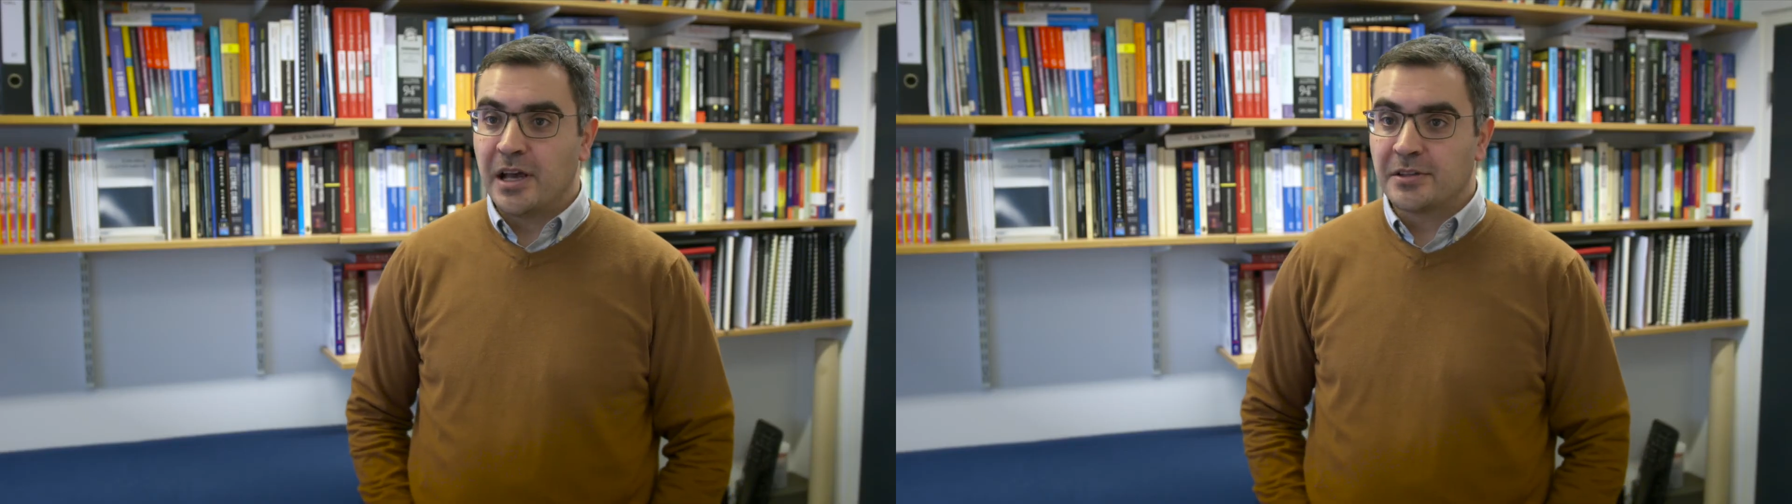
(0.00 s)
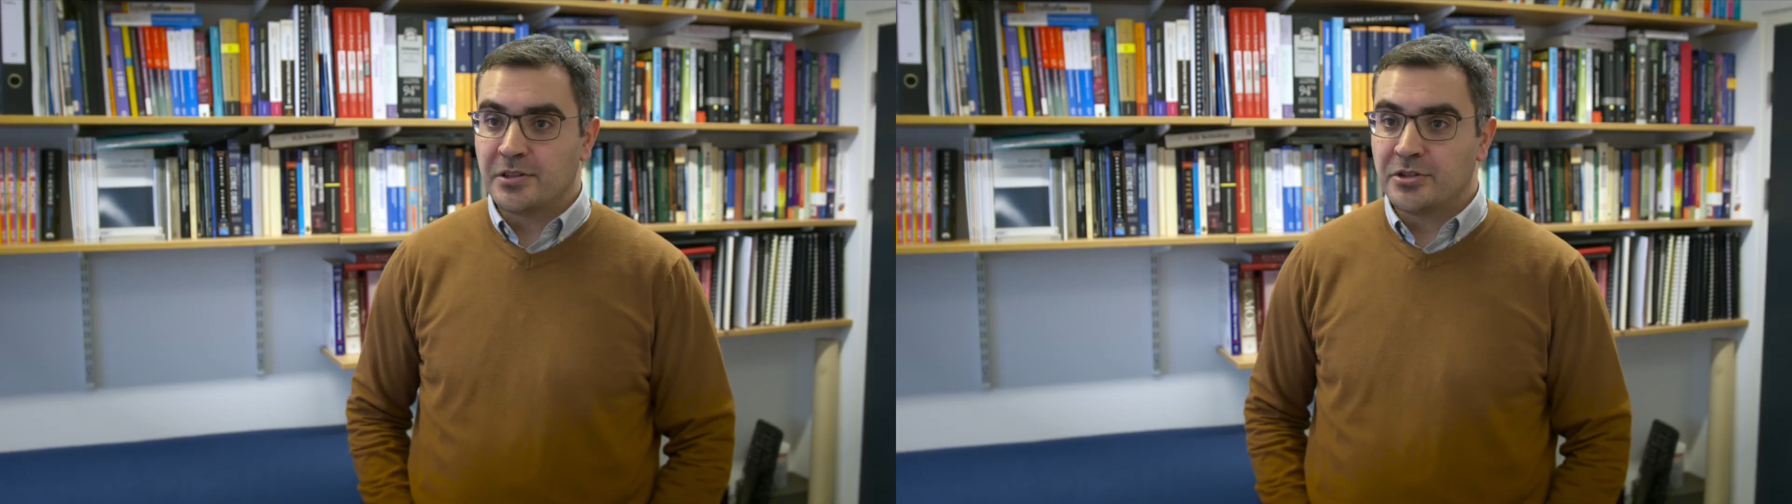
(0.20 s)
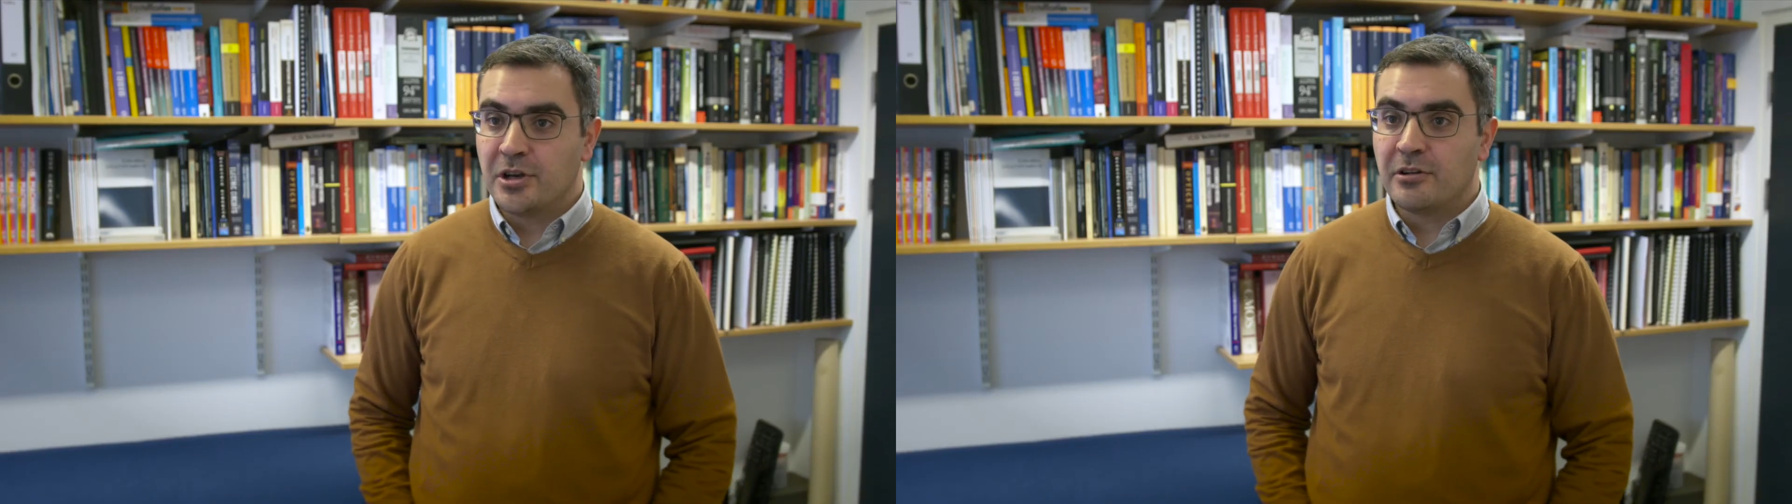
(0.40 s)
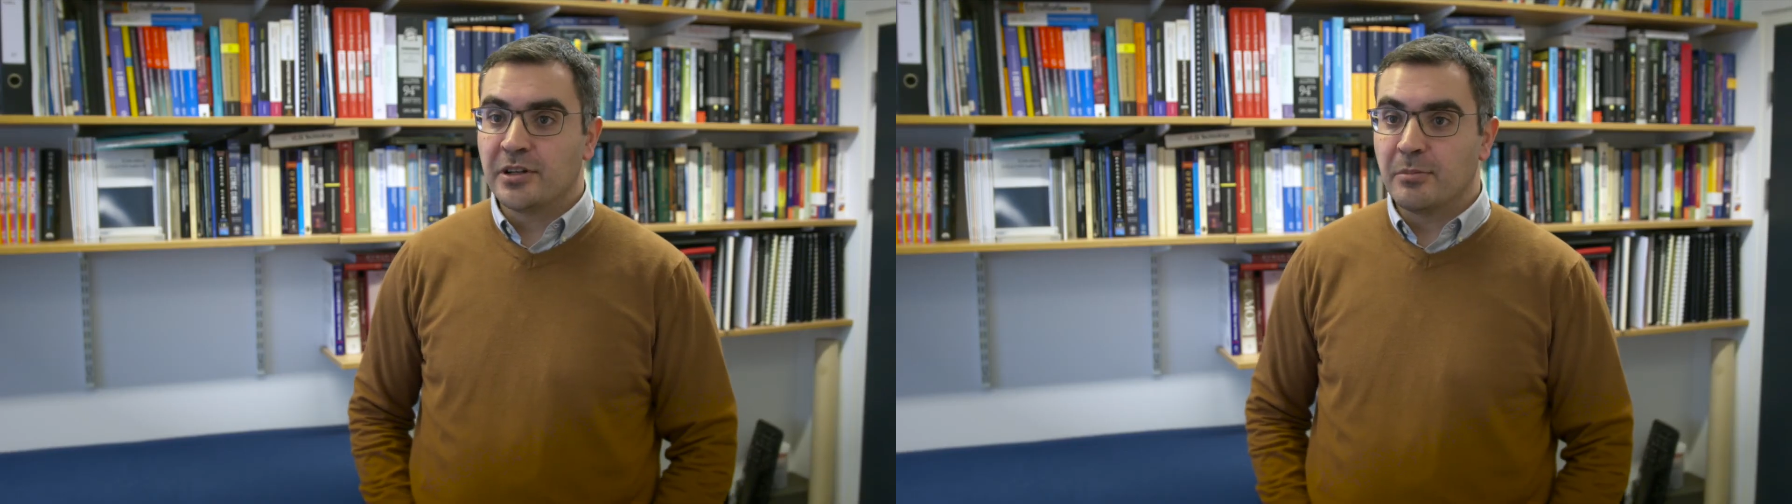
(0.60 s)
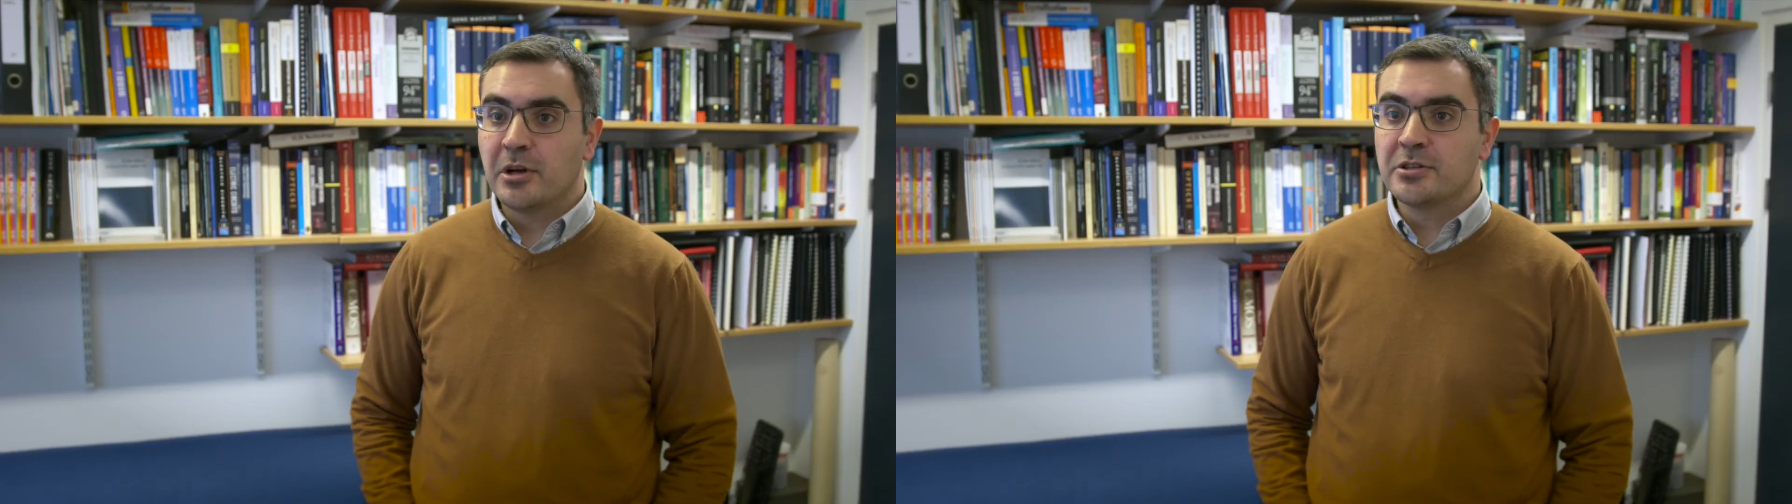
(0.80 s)
as a chair
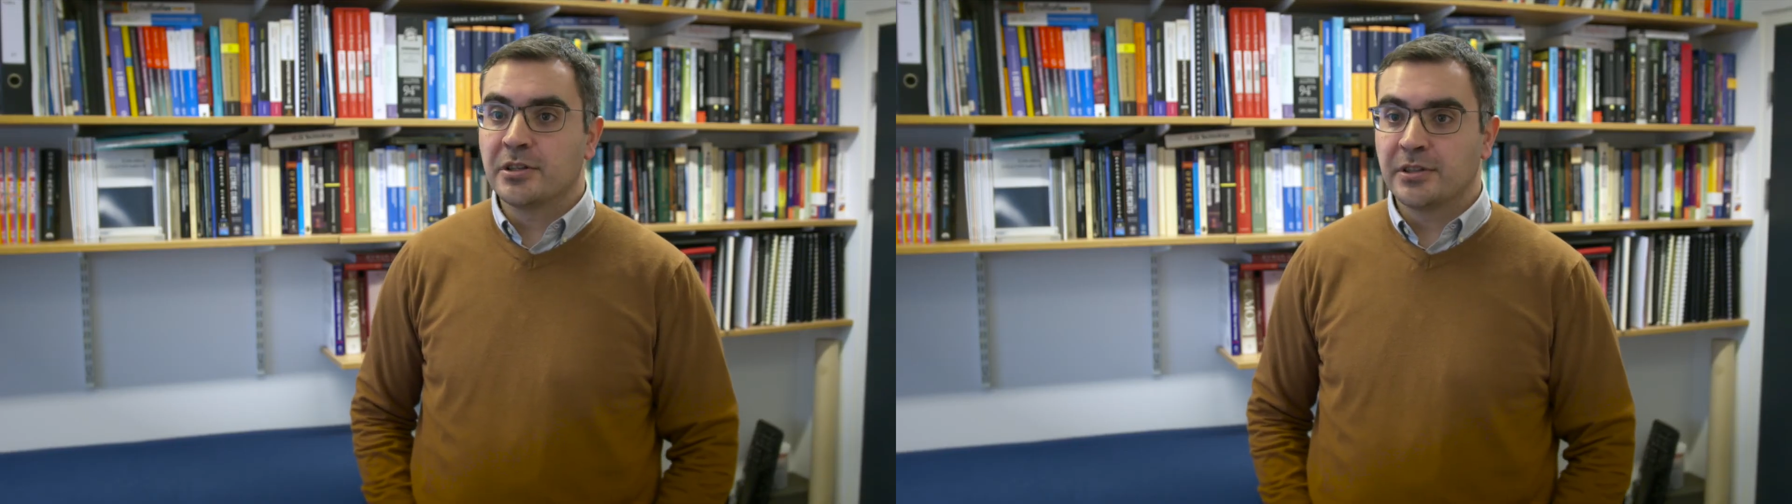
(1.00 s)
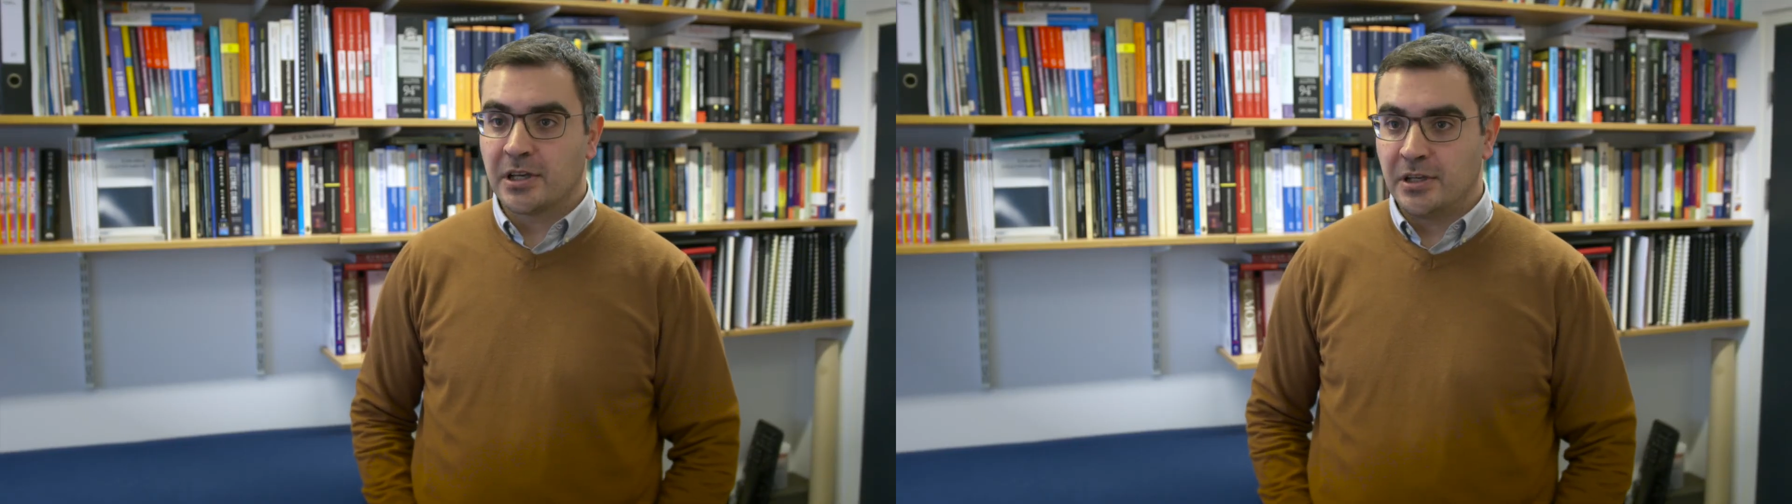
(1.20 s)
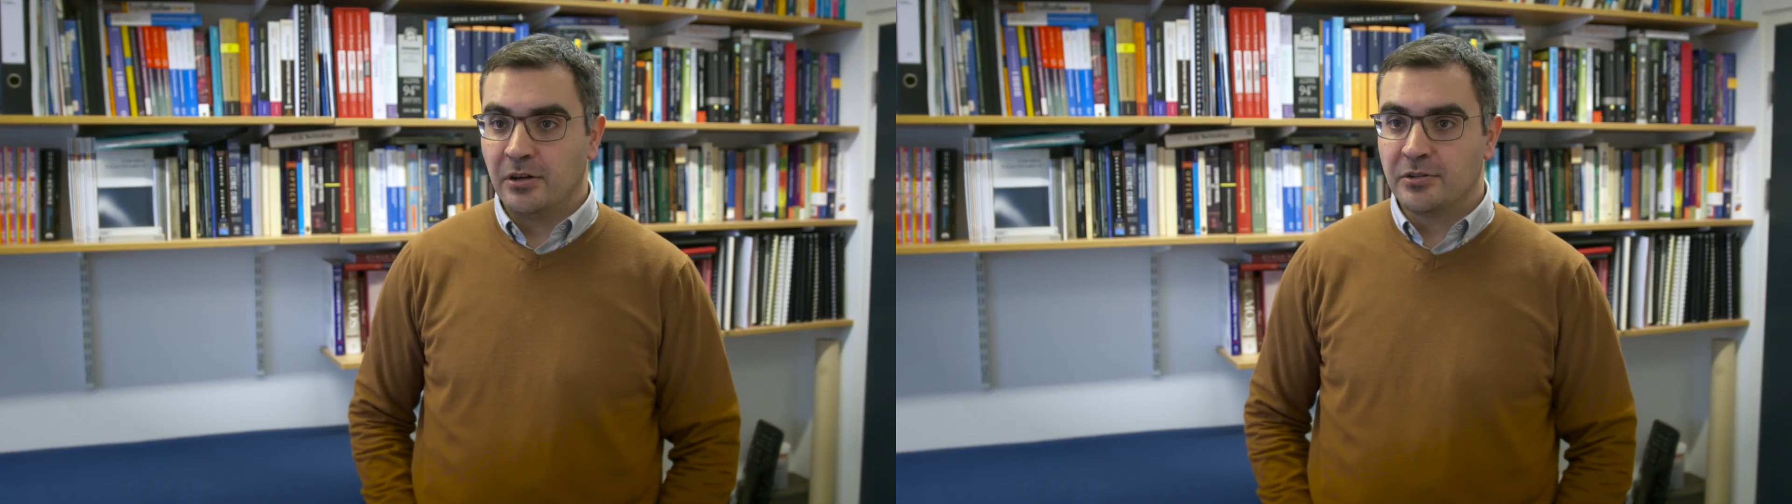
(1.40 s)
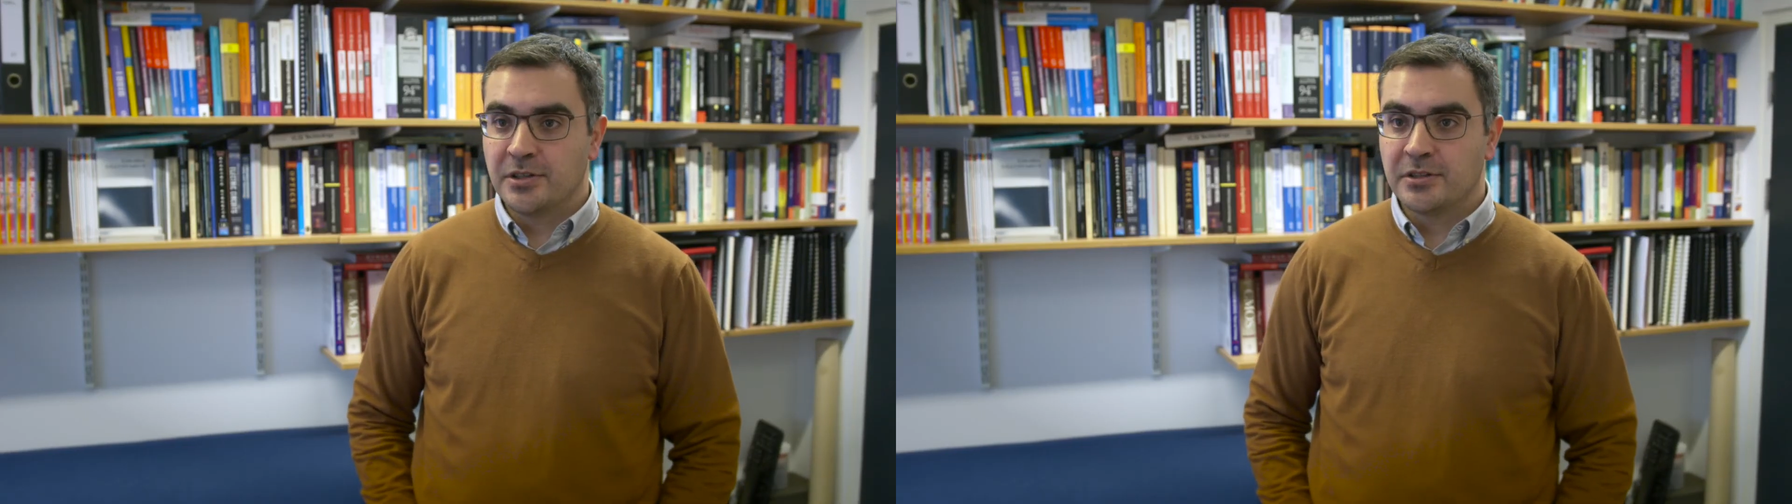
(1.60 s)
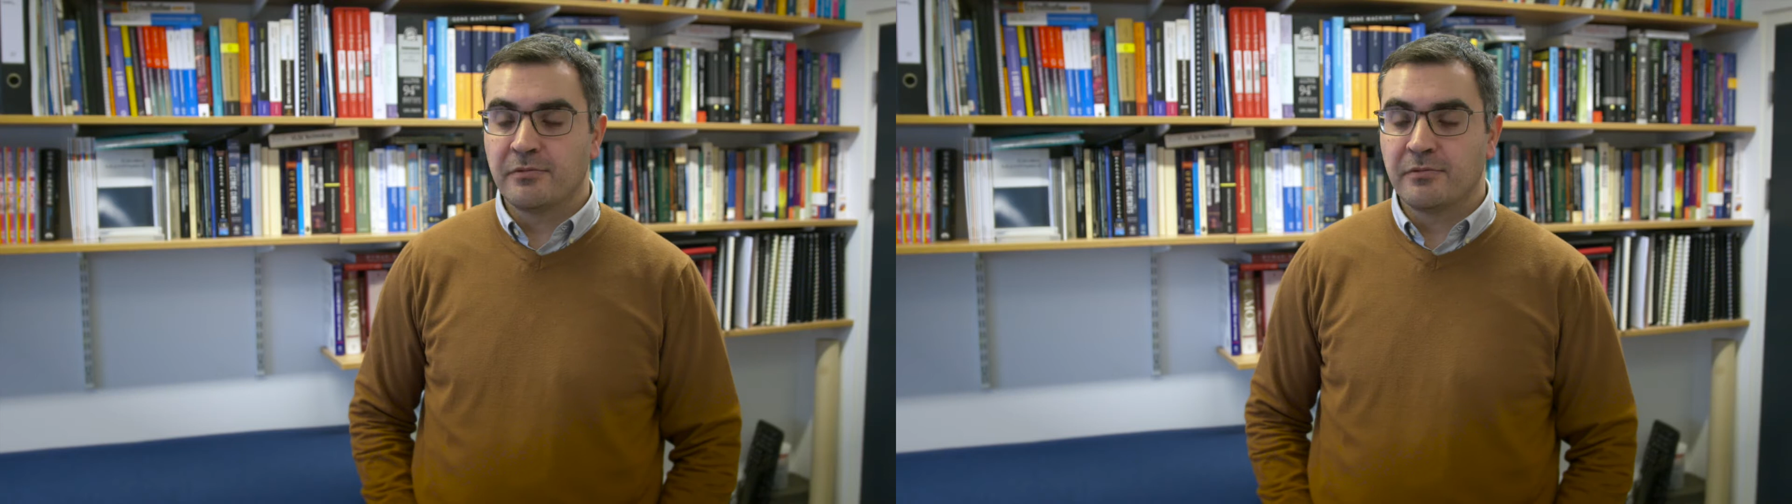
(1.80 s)
in emerging technologies